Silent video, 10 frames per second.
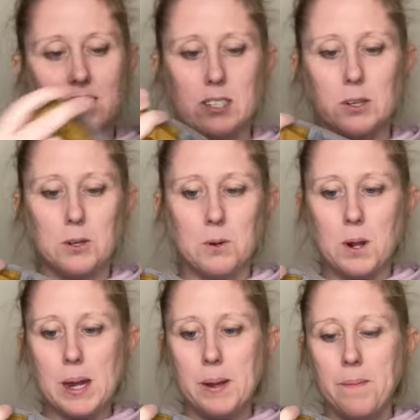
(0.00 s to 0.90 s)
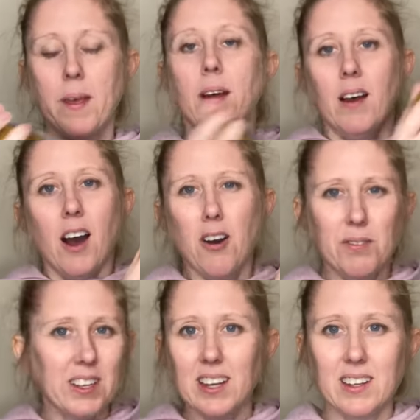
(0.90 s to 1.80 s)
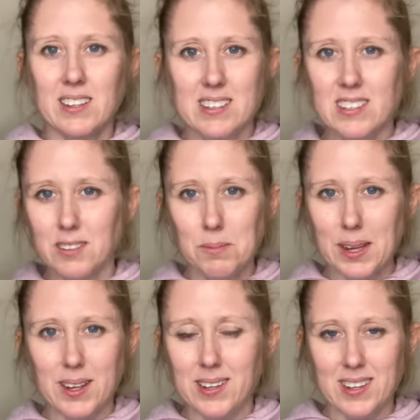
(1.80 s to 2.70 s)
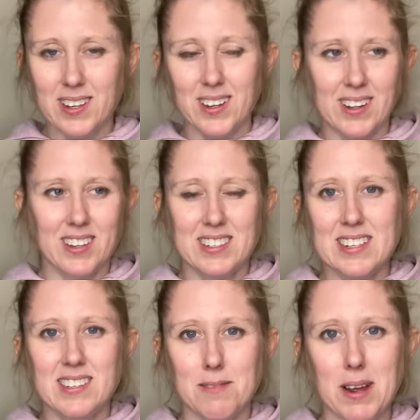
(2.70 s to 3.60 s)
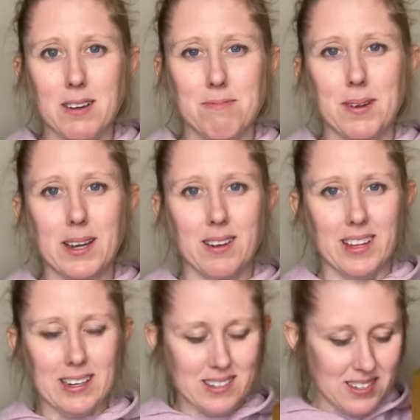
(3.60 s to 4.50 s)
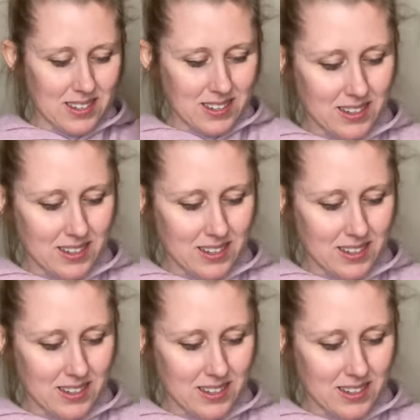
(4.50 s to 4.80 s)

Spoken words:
So hopefully I can still make a decent amount of money on these.